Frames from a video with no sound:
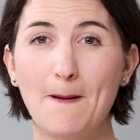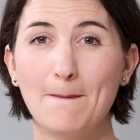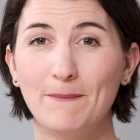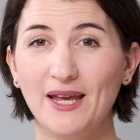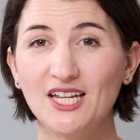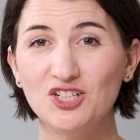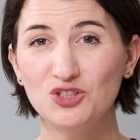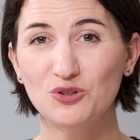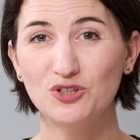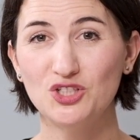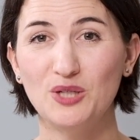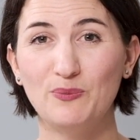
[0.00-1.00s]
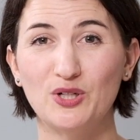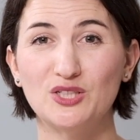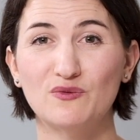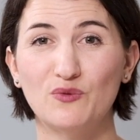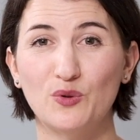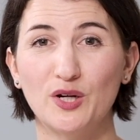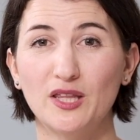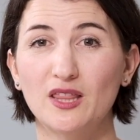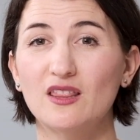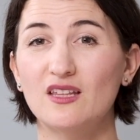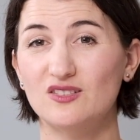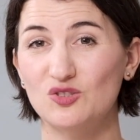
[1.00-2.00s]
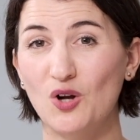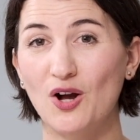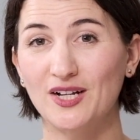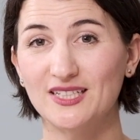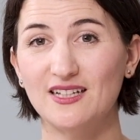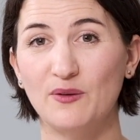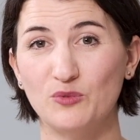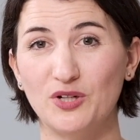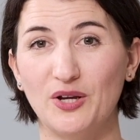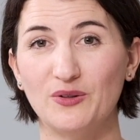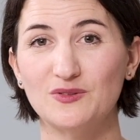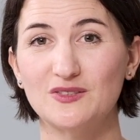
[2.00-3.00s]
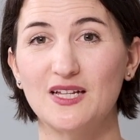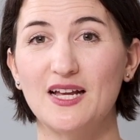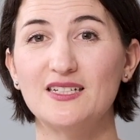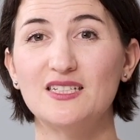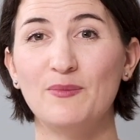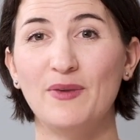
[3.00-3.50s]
making sure she puts forth the strongest embryos to